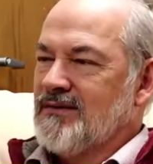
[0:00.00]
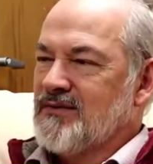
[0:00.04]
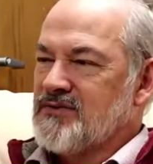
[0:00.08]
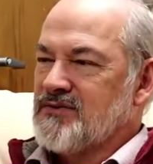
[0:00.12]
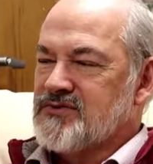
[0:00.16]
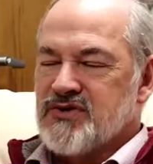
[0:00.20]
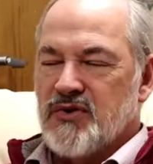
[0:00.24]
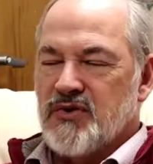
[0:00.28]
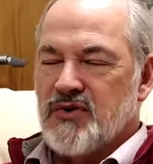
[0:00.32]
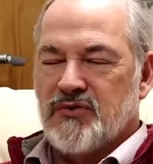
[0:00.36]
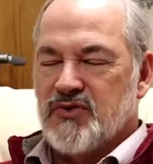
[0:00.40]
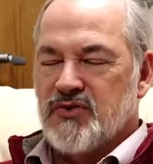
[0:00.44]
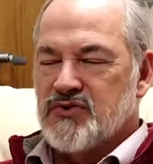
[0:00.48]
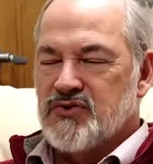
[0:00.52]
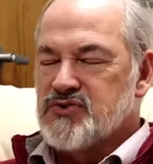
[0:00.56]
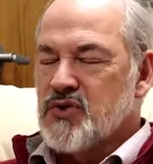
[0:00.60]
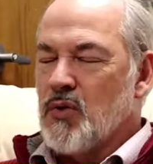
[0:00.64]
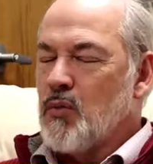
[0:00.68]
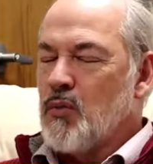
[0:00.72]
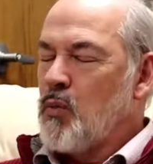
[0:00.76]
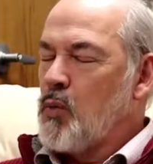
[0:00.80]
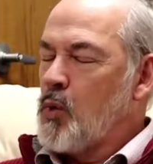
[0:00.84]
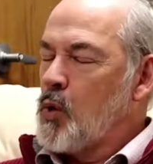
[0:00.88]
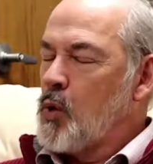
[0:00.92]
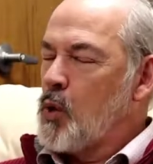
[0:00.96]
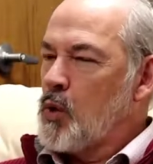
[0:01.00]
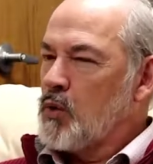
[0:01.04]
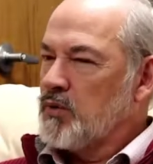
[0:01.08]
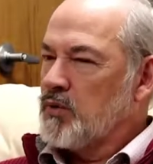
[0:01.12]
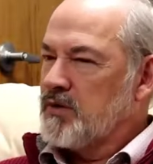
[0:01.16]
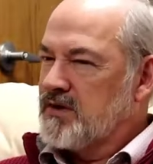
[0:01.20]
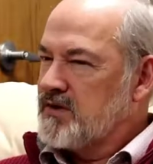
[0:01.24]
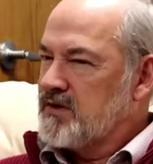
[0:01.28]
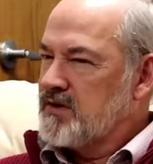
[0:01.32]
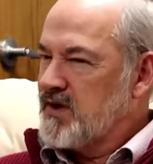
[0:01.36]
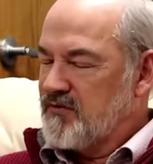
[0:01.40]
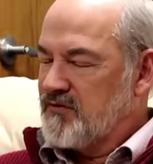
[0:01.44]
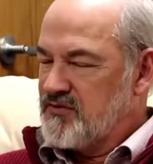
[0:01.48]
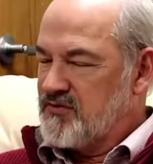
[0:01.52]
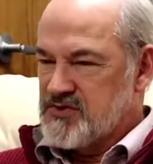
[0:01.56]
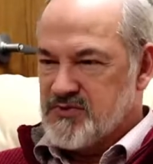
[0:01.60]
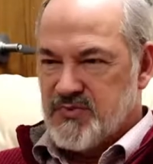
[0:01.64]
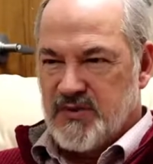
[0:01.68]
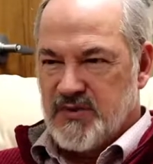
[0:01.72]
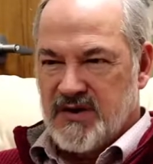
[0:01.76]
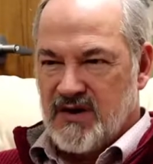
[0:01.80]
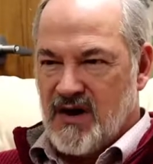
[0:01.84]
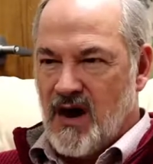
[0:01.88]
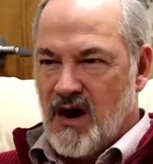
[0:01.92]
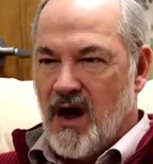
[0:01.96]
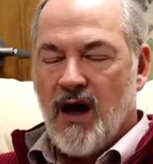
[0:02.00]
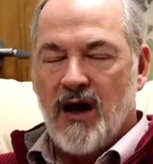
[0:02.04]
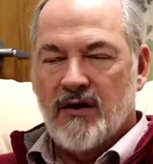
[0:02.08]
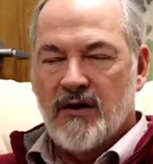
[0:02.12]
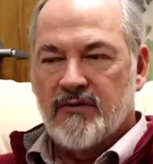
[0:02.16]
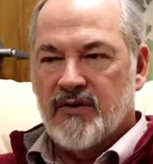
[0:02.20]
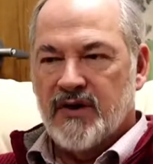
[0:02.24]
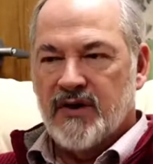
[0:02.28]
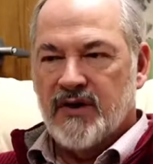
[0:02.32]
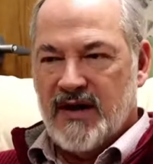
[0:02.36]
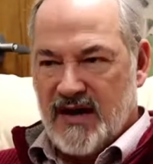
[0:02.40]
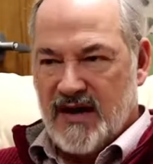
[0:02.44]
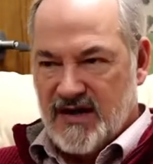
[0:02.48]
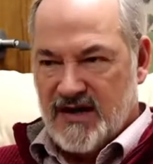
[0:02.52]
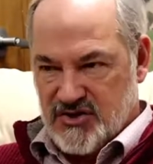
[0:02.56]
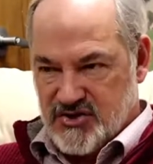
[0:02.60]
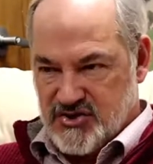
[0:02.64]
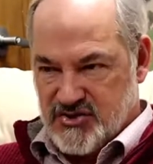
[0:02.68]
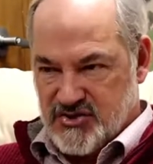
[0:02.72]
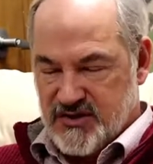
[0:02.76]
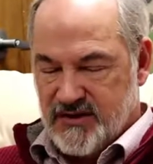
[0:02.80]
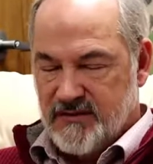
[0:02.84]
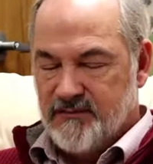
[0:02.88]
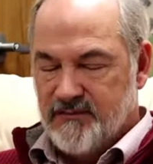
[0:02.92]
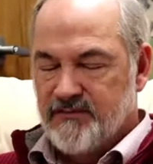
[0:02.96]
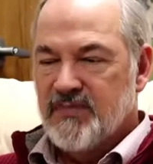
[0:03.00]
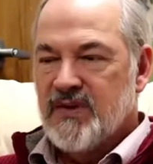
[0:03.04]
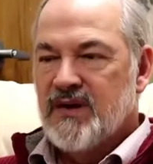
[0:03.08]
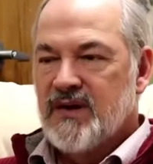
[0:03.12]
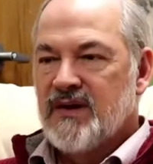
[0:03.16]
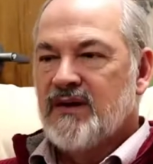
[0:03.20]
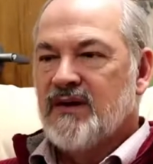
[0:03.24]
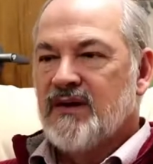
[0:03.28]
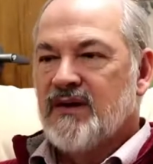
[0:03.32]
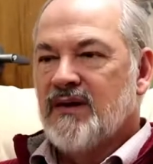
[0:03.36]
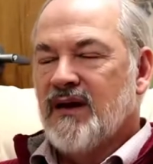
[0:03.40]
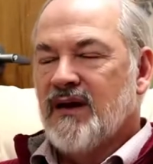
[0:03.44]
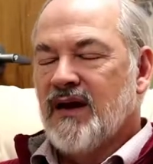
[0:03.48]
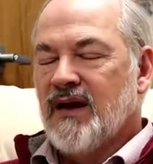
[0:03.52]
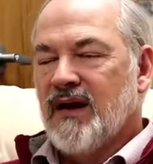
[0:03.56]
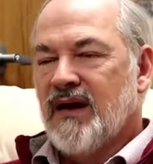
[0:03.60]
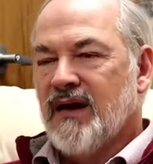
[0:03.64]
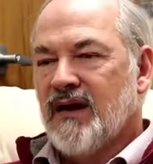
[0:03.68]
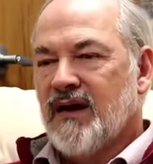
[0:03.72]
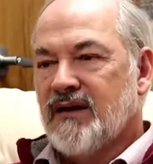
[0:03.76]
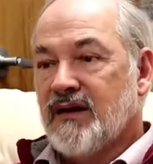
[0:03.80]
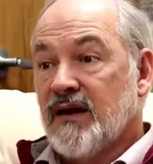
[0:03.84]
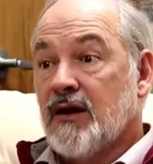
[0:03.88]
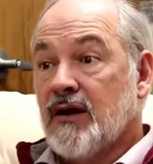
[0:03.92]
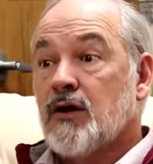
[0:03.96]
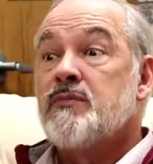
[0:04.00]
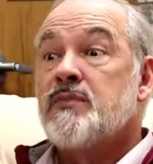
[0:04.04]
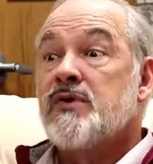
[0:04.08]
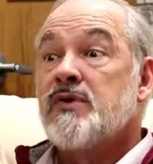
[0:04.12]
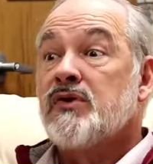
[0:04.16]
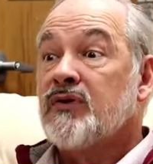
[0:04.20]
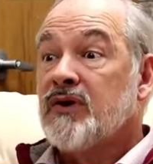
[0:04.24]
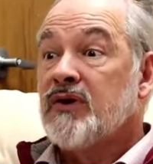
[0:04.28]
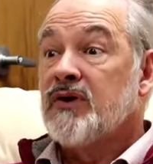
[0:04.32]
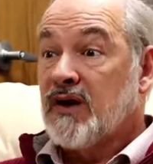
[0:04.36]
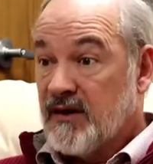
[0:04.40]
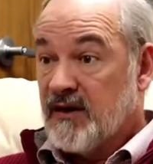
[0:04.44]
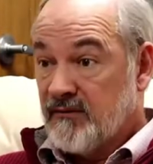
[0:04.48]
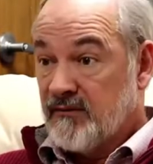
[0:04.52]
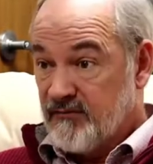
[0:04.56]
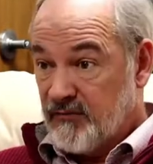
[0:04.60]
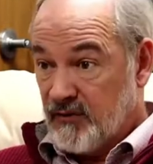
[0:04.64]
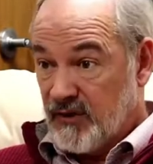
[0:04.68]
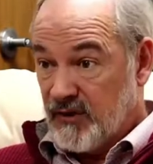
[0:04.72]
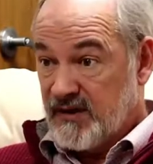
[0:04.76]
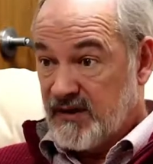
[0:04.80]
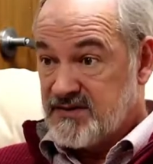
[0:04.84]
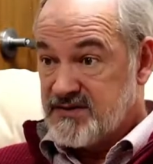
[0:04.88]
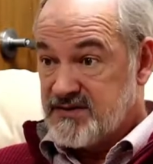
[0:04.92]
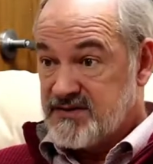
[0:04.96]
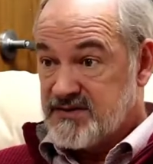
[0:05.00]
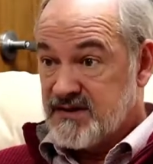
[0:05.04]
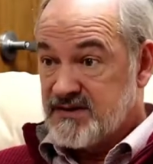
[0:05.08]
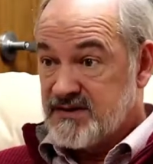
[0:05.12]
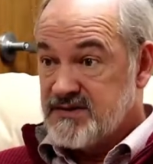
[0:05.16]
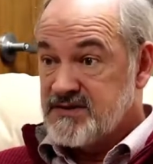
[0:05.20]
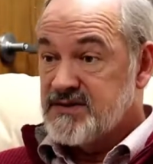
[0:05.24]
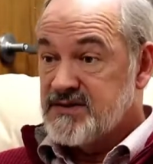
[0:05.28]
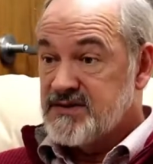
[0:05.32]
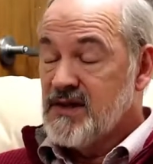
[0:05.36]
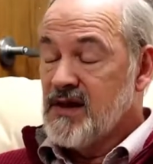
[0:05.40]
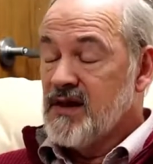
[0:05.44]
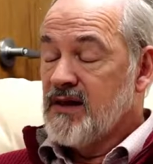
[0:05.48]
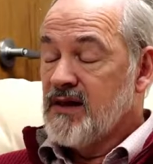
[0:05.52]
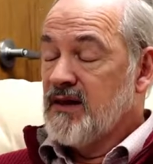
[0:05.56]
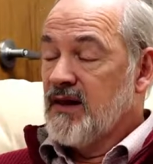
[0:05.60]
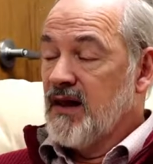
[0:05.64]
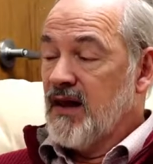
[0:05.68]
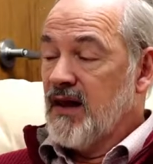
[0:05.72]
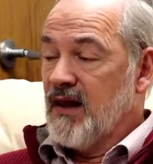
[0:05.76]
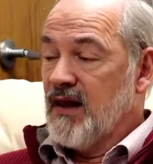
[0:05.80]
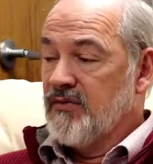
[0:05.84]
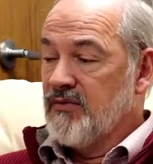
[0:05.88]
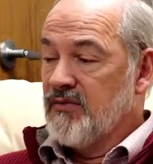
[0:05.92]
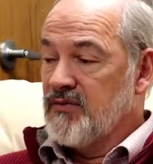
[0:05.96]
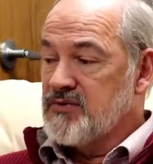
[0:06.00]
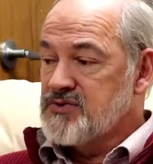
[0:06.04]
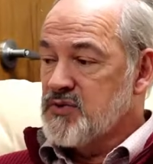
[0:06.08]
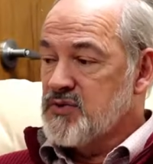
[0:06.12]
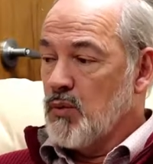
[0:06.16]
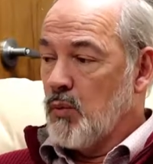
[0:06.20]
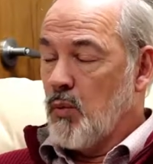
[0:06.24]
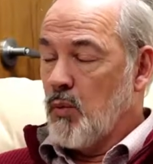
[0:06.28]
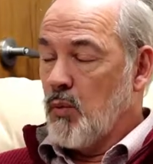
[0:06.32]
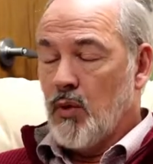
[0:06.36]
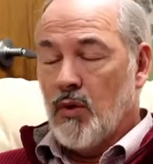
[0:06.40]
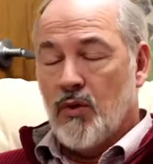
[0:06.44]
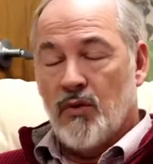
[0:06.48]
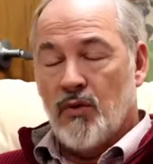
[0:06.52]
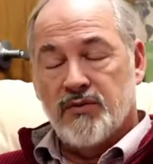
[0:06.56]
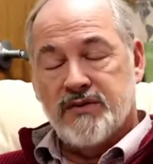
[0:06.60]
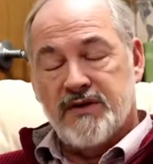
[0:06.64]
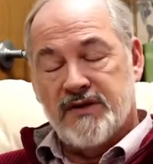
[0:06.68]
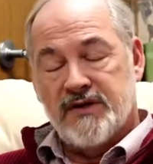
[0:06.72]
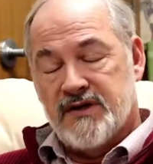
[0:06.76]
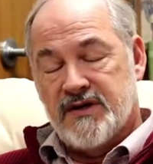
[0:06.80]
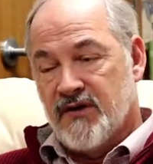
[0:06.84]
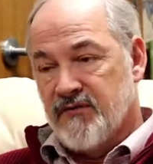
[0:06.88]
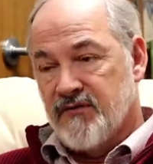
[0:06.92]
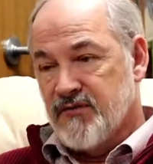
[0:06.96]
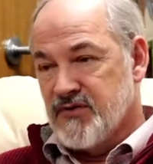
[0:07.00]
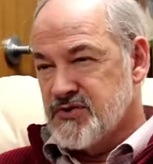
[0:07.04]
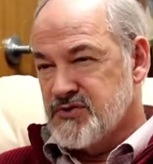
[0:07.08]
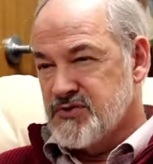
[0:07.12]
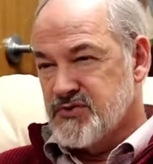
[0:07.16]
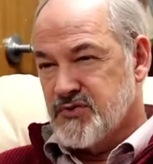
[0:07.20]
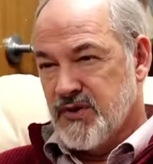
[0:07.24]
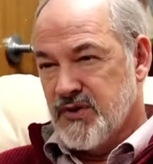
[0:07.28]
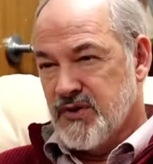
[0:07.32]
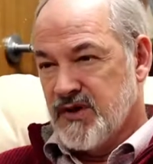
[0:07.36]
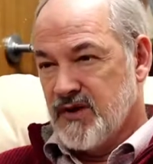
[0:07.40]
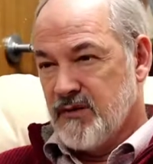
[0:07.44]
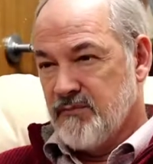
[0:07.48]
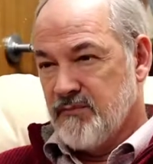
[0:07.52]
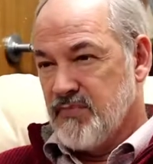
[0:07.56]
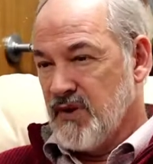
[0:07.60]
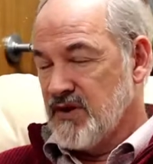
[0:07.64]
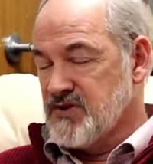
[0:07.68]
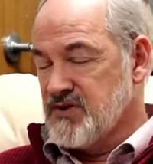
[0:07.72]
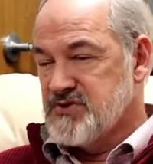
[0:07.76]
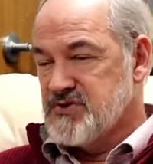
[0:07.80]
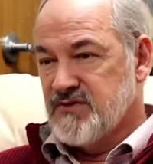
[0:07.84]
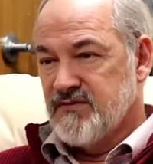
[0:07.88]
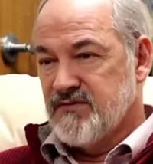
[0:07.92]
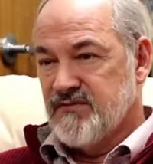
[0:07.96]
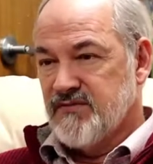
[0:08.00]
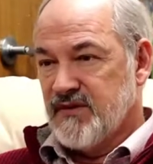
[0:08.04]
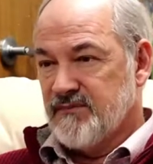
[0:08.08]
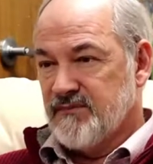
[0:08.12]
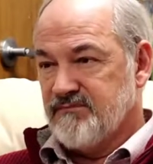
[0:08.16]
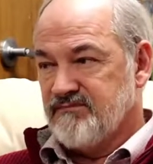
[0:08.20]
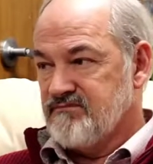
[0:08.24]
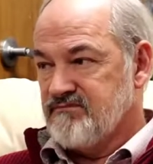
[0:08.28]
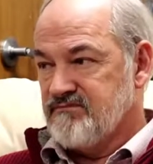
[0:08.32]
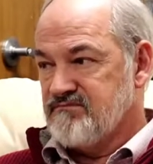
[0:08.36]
there's a, there's a world of difference between a congregation and a community, for instance. And there's a world of difference between a bunch of